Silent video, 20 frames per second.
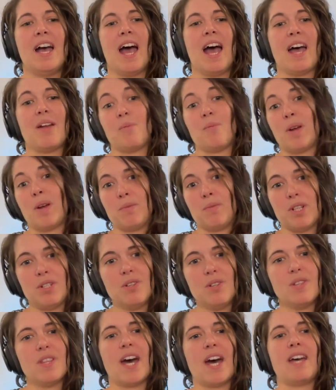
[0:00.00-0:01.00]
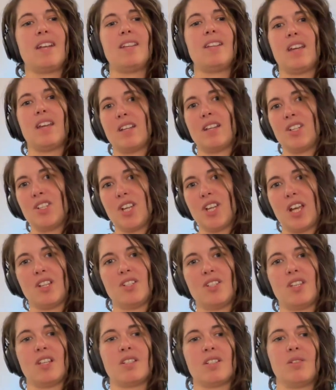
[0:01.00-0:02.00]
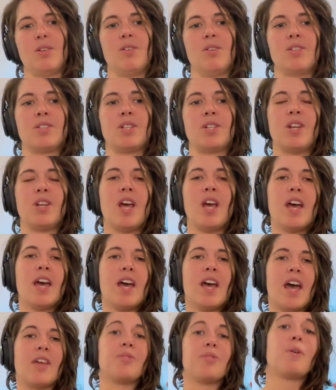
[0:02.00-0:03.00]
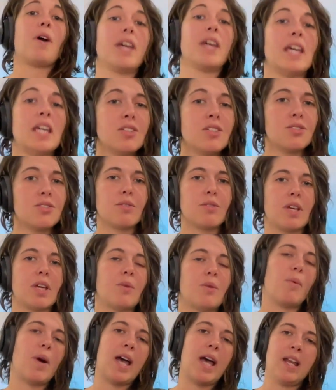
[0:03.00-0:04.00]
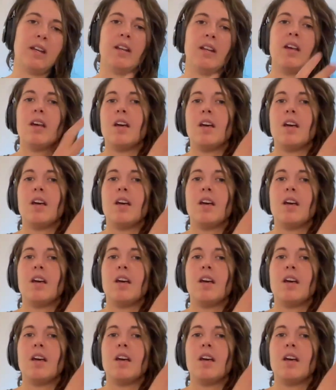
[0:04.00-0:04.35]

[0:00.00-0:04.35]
and when we do that they're going to change these laws and and throughout history when